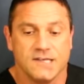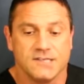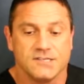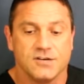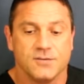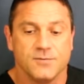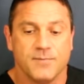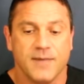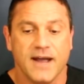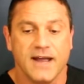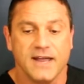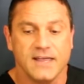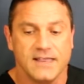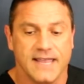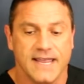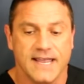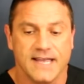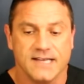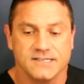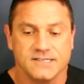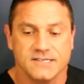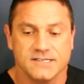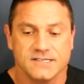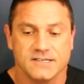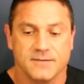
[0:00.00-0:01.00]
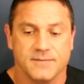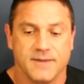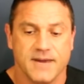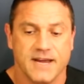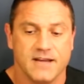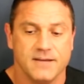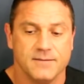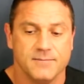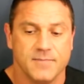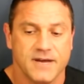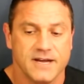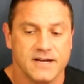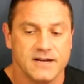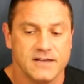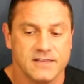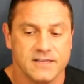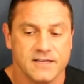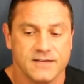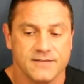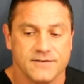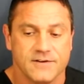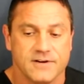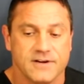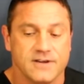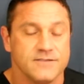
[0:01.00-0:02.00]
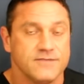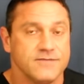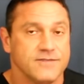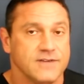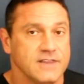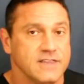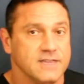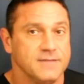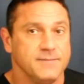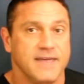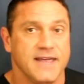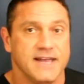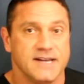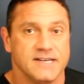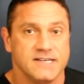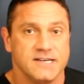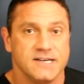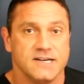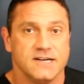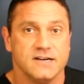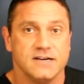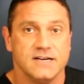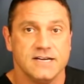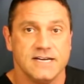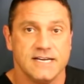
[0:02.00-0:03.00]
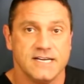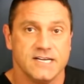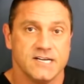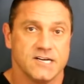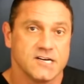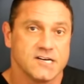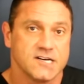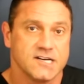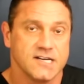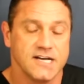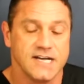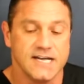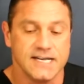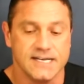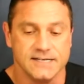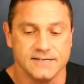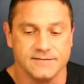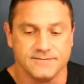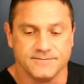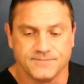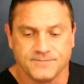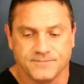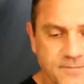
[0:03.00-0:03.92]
So bile acids are made by your liver and from the bacteria in your gut.